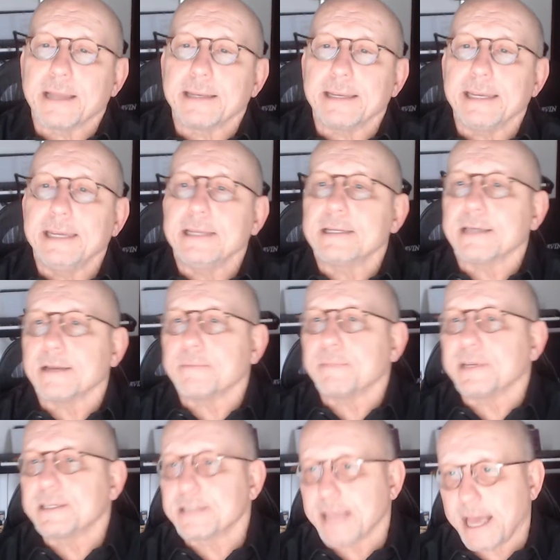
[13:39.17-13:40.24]
and eat
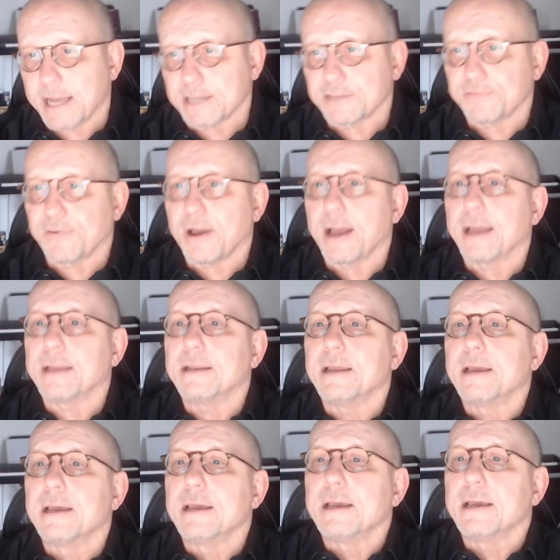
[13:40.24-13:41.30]
and be satisfied,